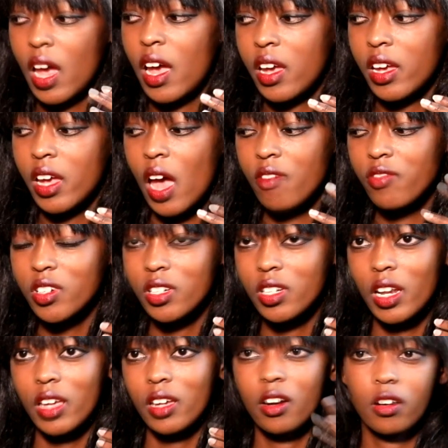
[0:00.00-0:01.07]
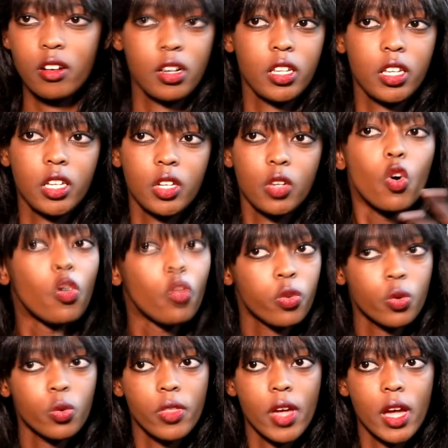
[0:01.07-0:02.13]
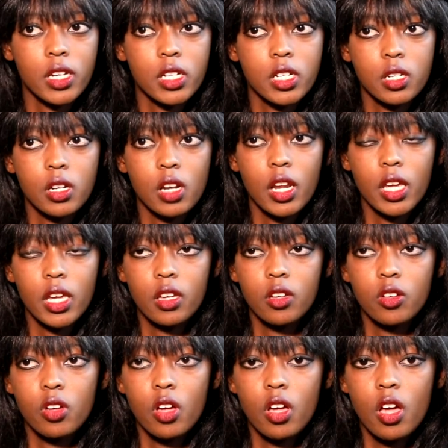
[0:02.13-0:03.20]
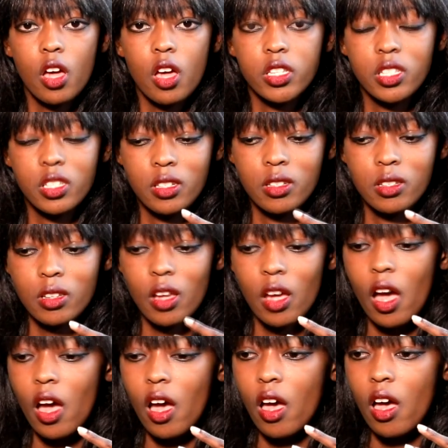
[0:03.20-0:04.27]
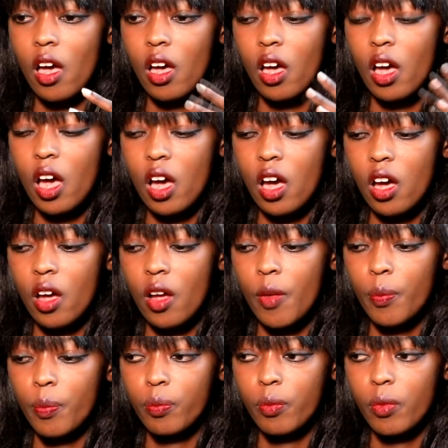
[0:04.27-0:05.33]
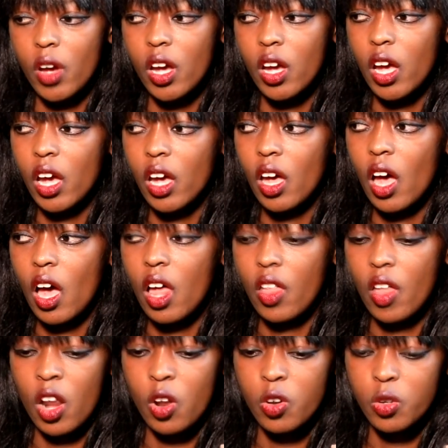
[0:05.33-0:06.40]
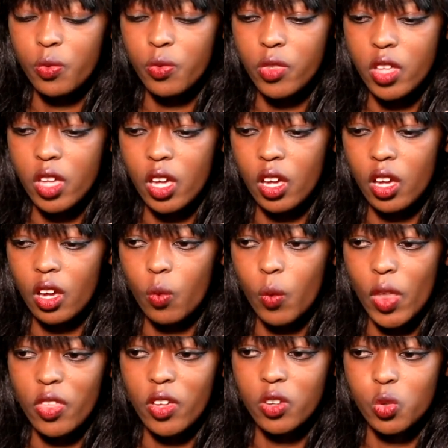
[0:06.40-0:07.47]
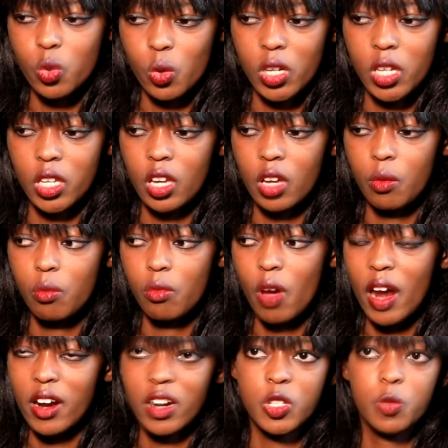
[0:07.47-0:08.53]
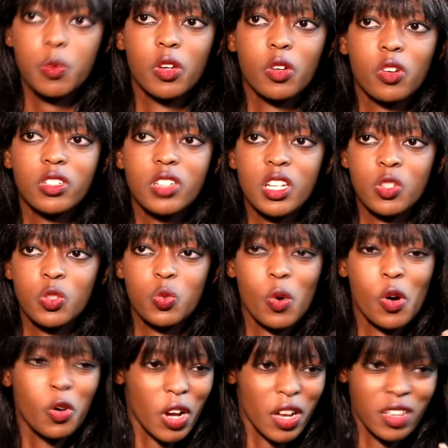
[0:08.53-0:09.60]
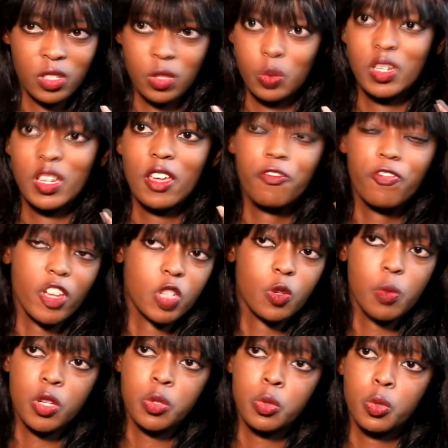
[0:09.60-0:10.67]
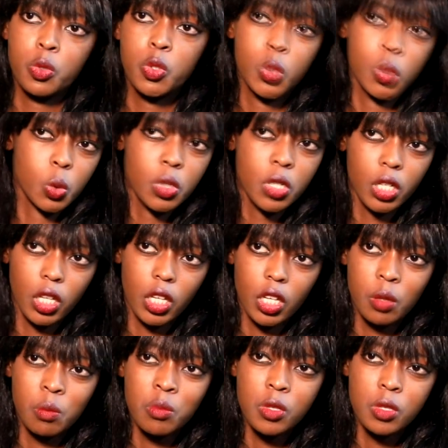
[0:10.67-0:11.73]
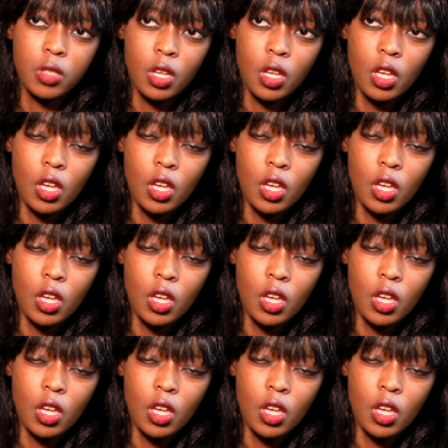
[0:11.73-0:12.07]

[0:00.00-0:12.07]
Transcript: I haven't like really gone through that since a lot of where the trolling and harassment tends to occur is in the first-person shooter games.